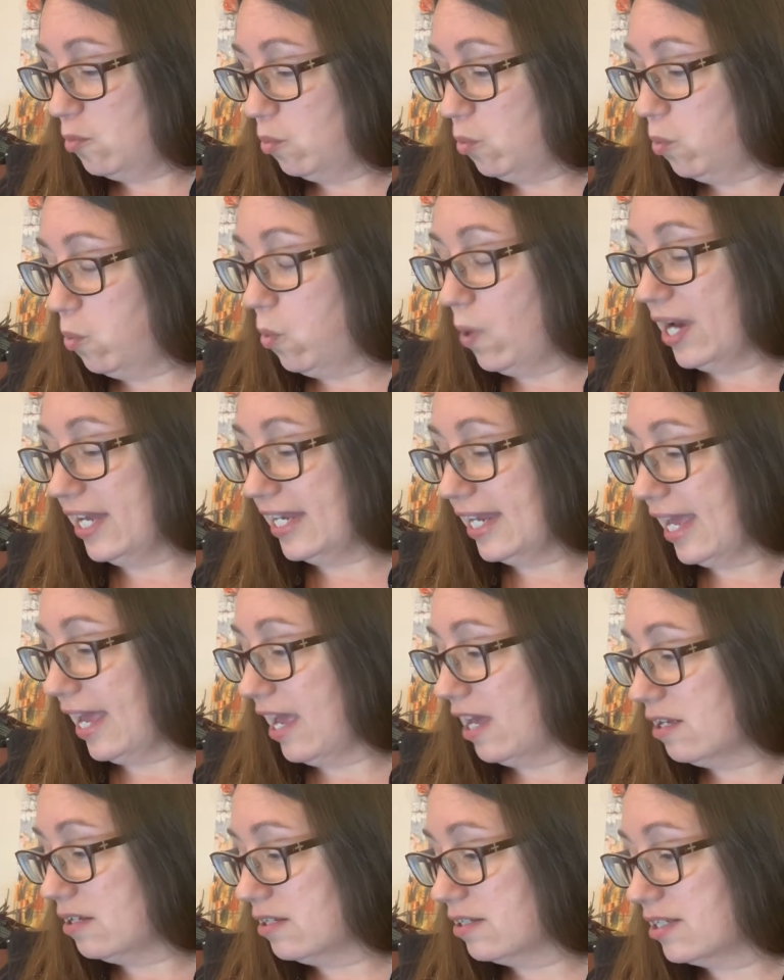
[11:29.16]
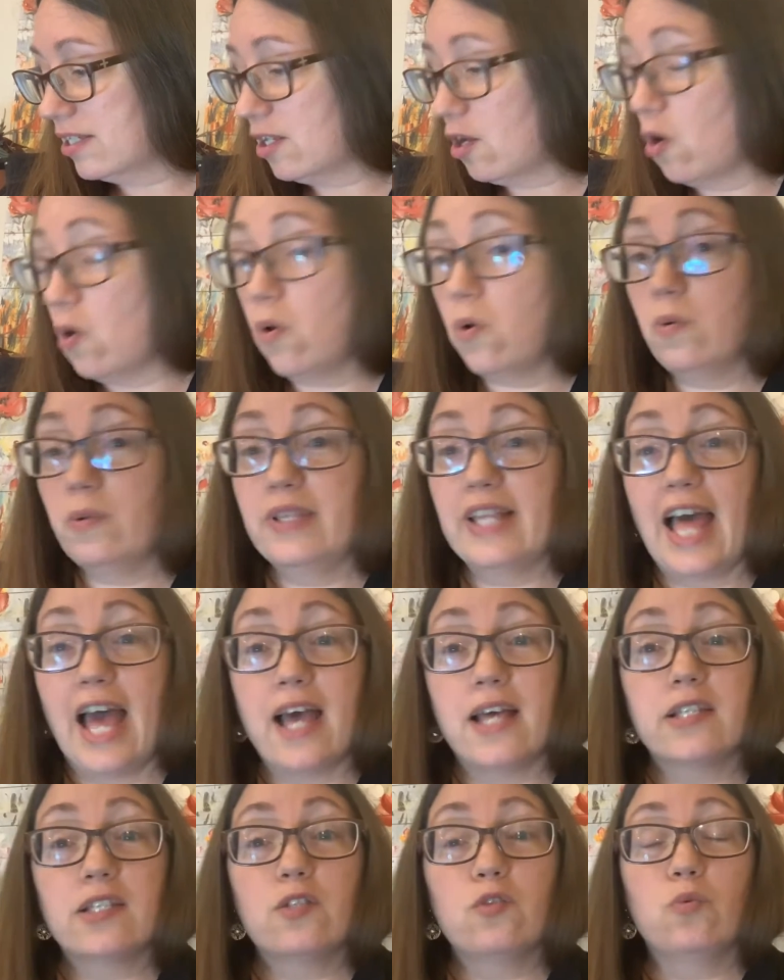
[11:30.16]
What else? Oh,
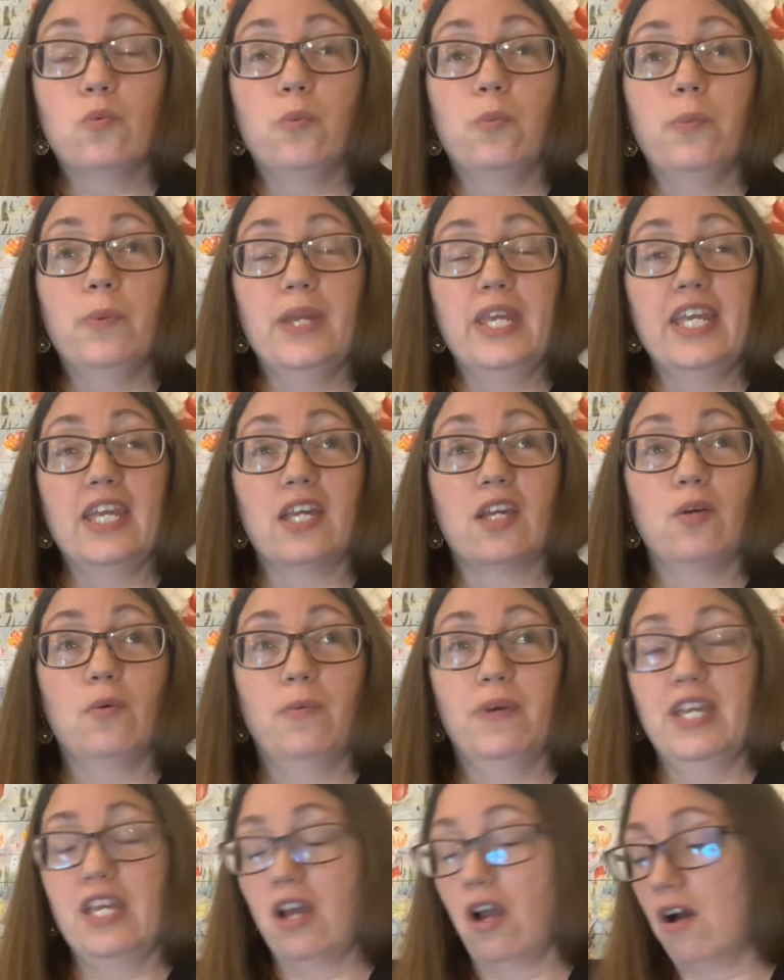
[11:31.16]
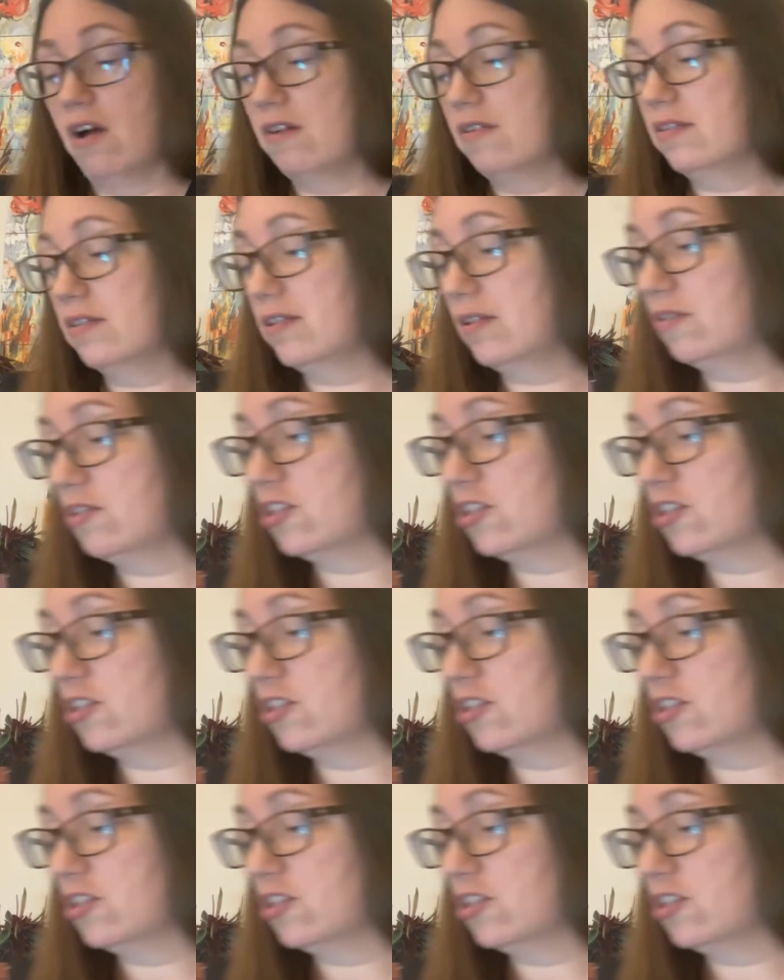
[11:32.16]
last week we also